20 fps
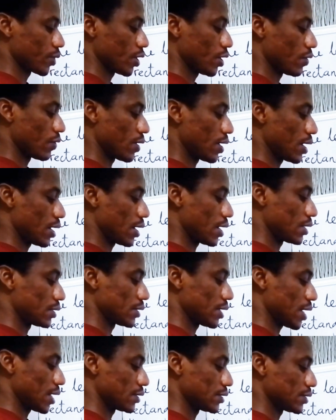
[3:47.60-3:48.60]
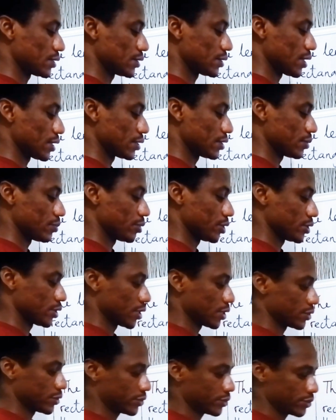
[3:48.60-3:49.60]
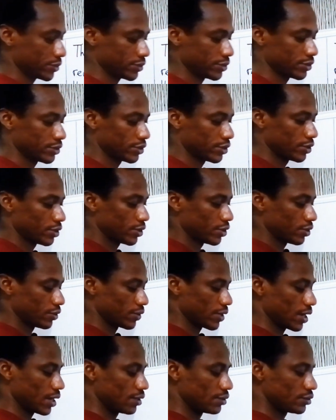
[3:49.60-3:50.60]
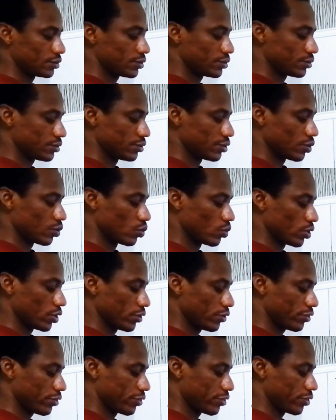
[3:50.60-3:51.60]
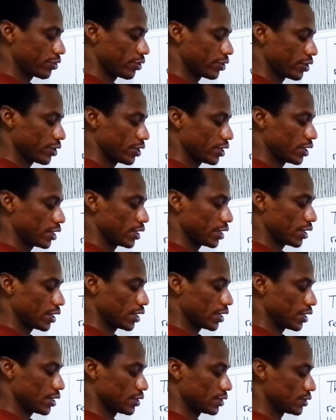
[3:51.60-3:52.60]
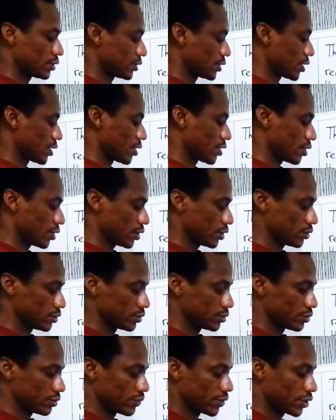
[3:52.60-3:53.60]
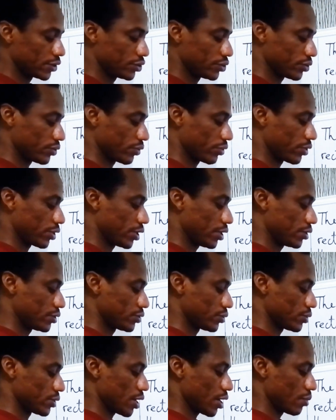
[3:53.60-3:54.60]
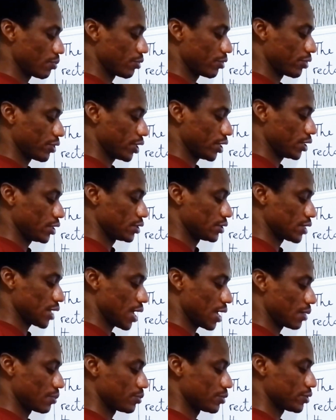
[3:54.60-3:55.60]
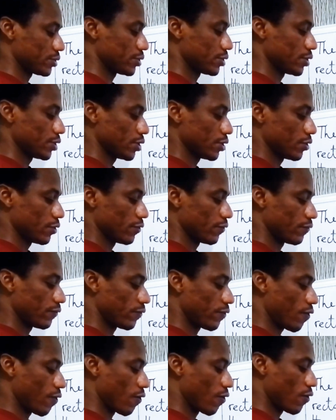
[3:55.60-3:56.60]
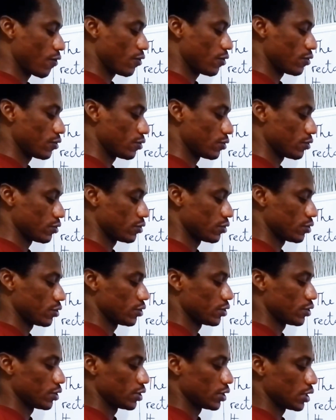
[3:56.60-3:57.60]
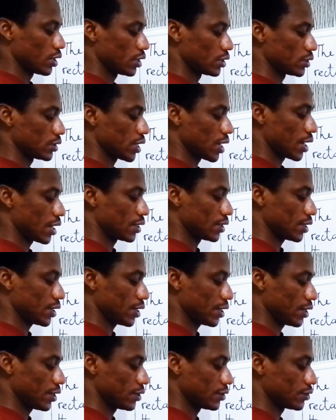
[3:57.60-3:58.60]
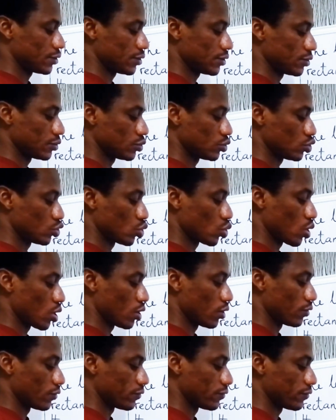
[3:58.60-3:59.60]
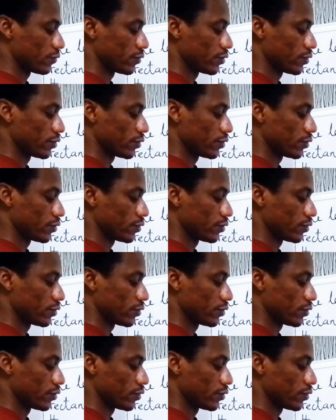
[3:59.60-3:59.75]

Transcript: Alright, and that in centimeters. Right, the width is in the ratio 3, so that will be 3 times 4, and that is 12